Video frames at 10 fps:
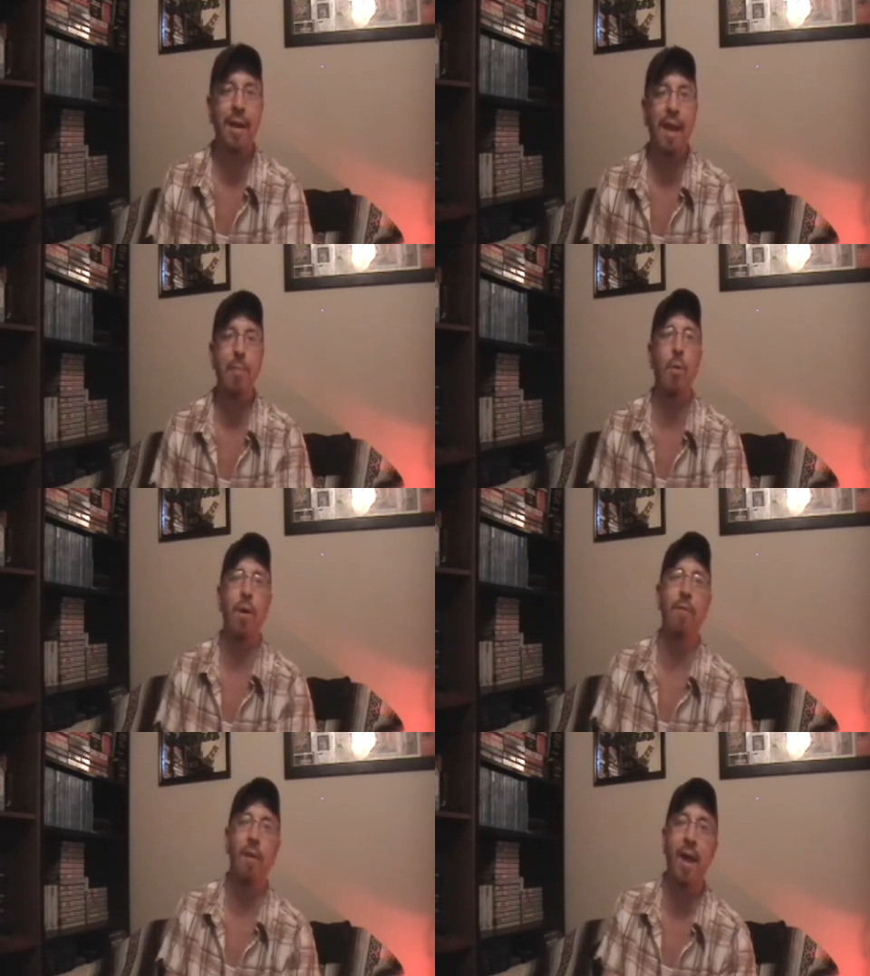a Game Boy
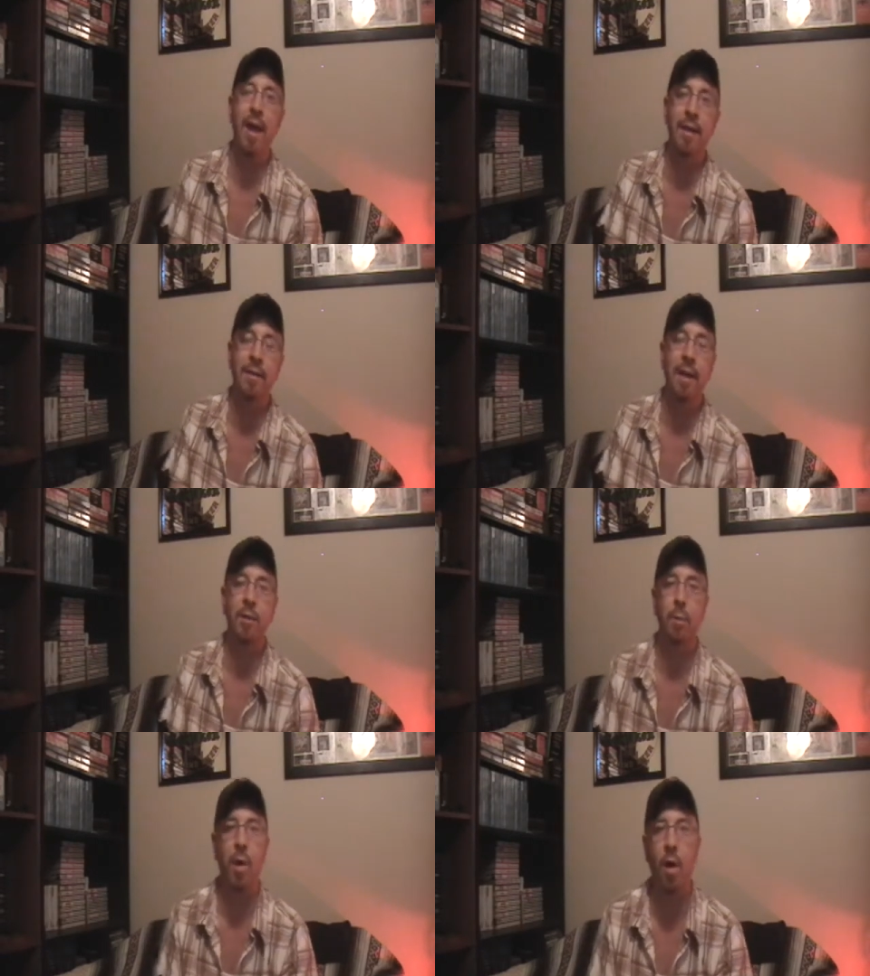Advance,
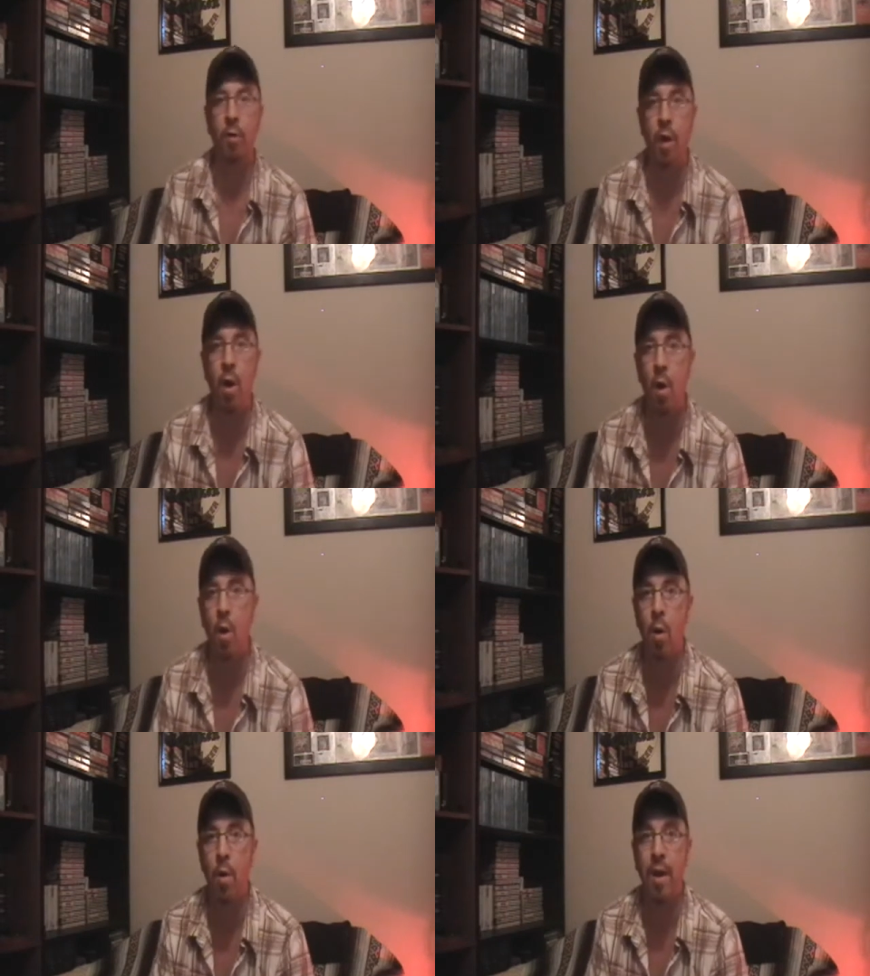as we all
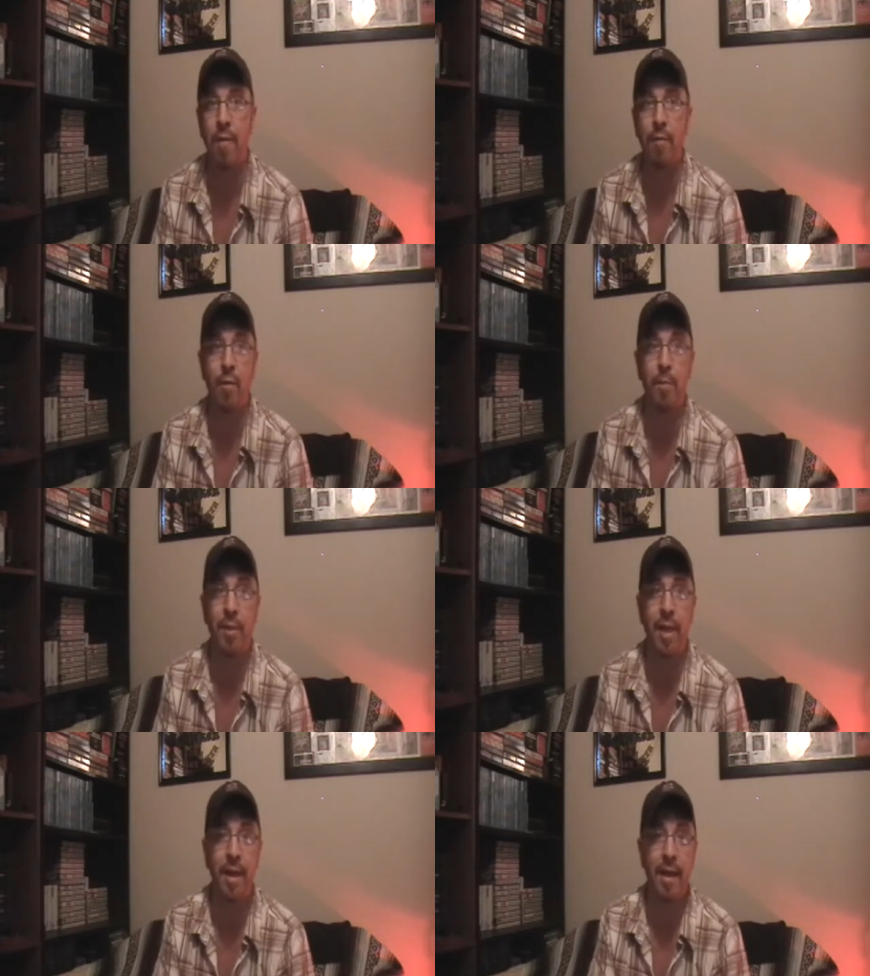know, if you're
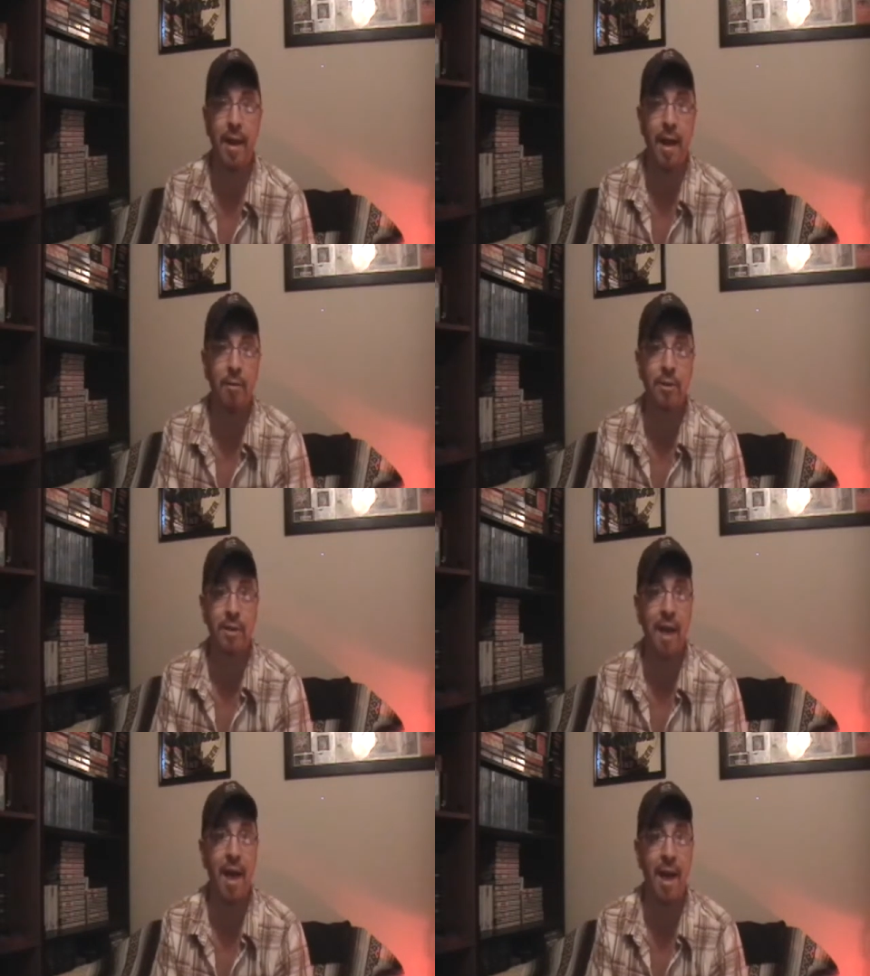playing it
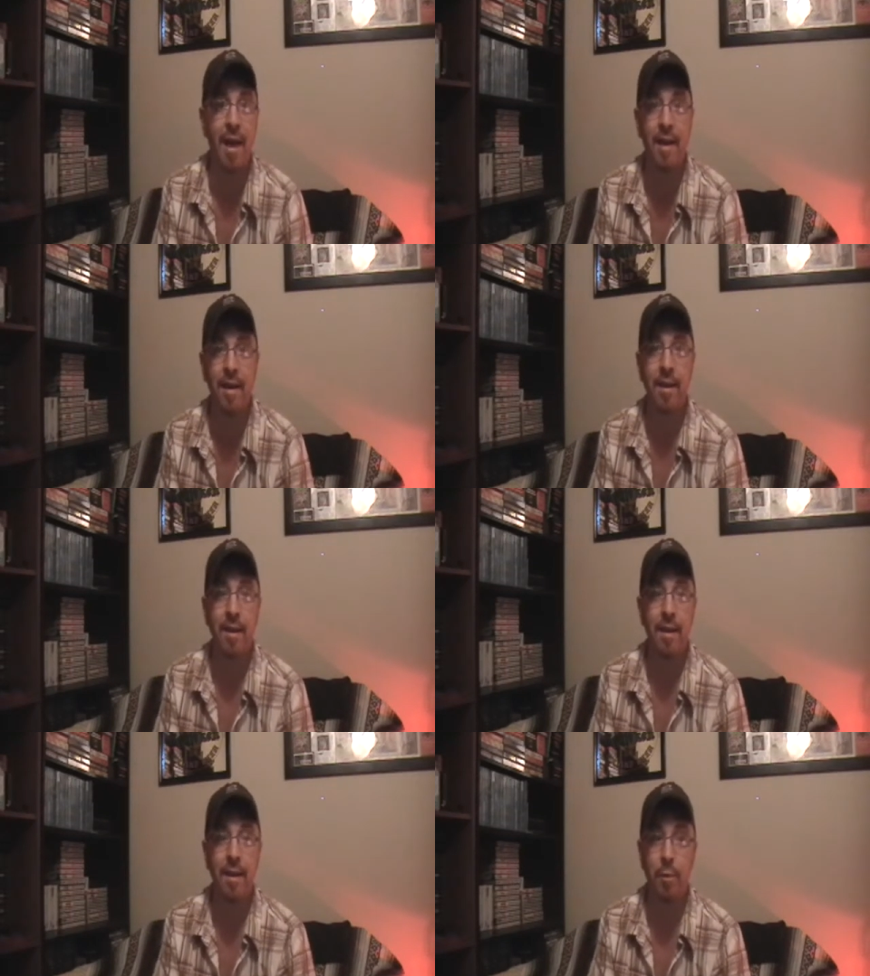outside,
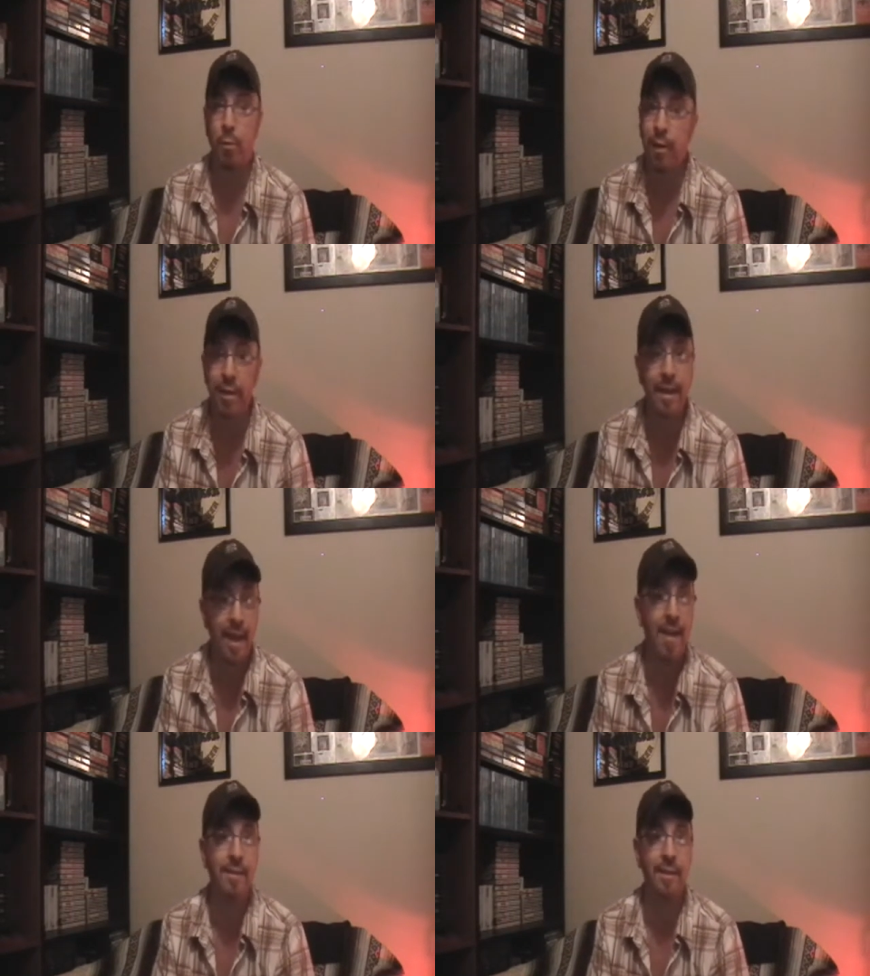you really
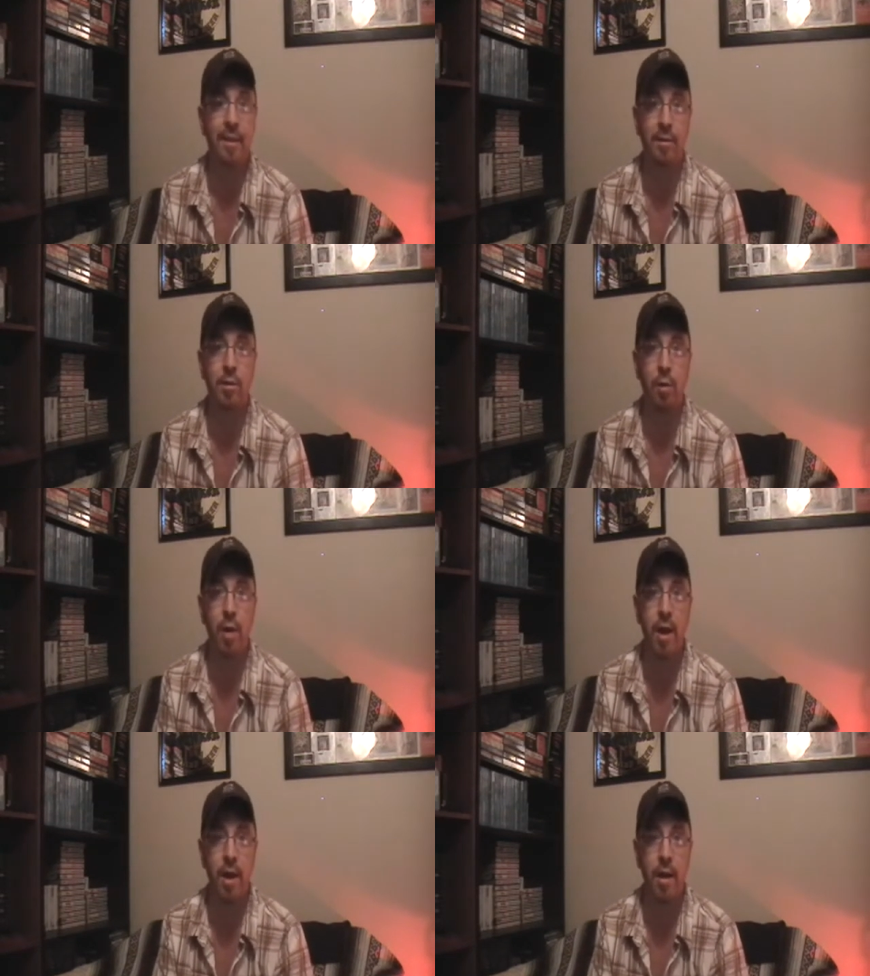can't see the
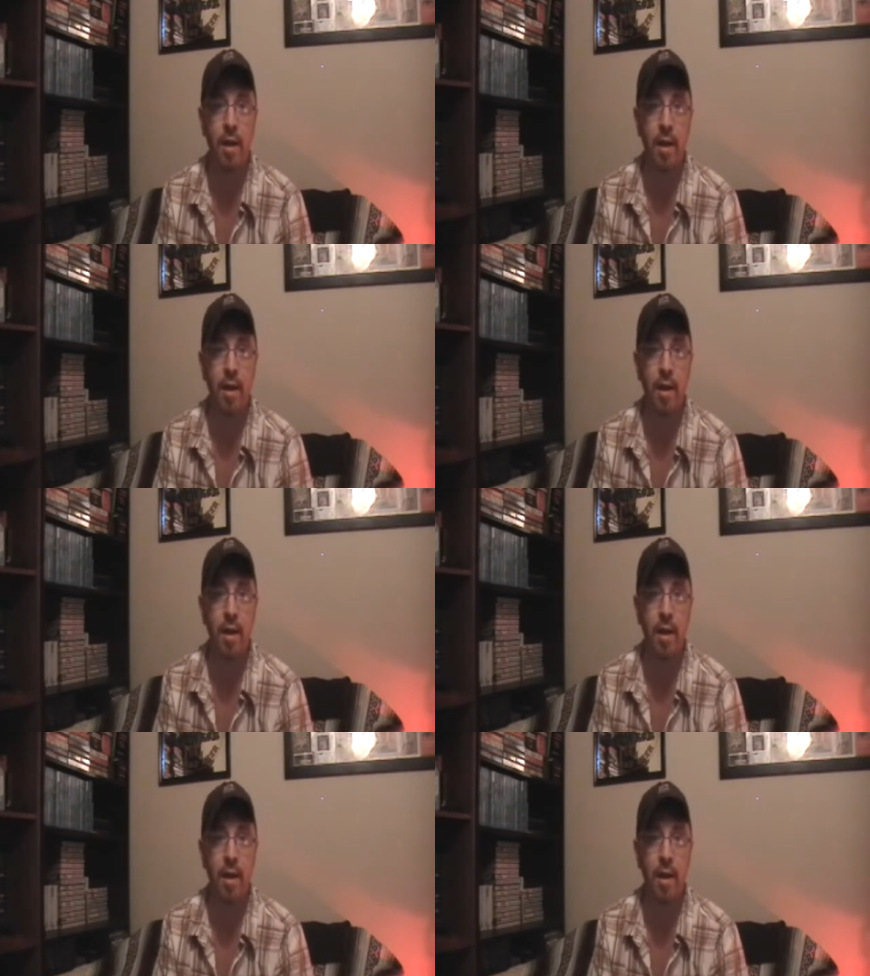screen.